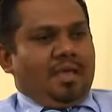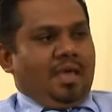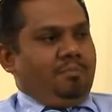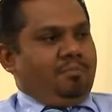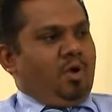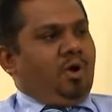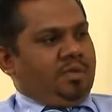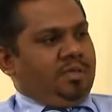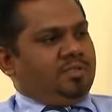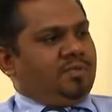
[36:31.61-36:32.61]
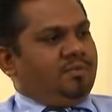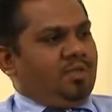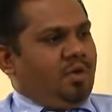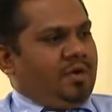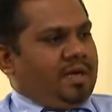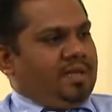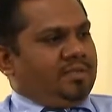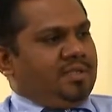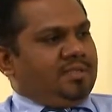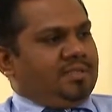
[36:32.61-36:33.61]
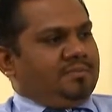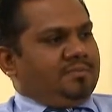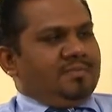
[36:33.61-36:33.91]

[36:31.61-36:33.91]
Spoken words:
employees of the organization.